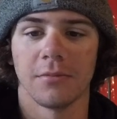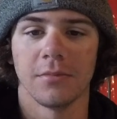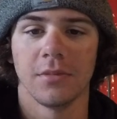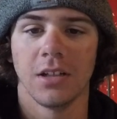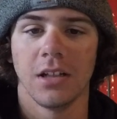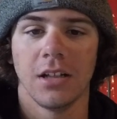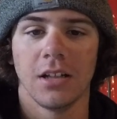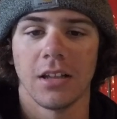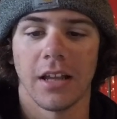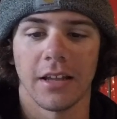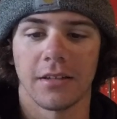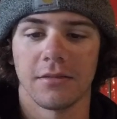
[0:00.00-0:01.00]
them
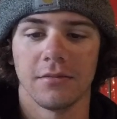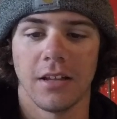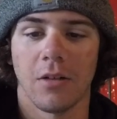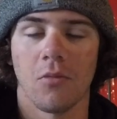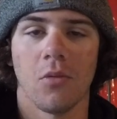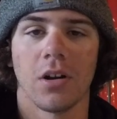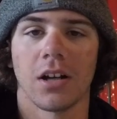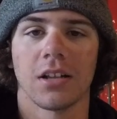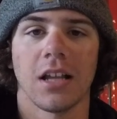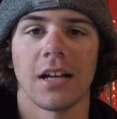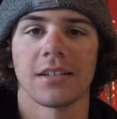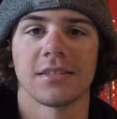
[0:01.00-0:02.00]
like at 1
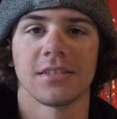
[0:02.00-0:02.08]
o'clock.